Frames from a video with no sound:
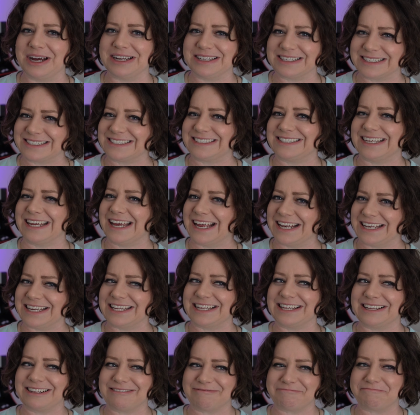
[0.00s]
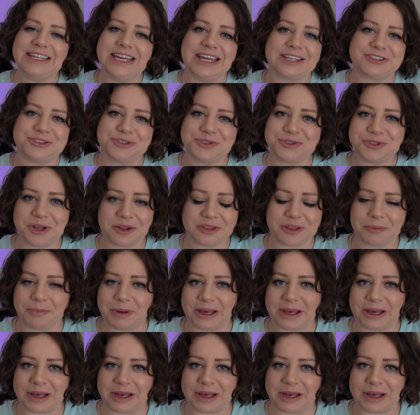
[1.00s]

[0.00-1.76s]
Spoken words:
understanding. Yeah, it's just not the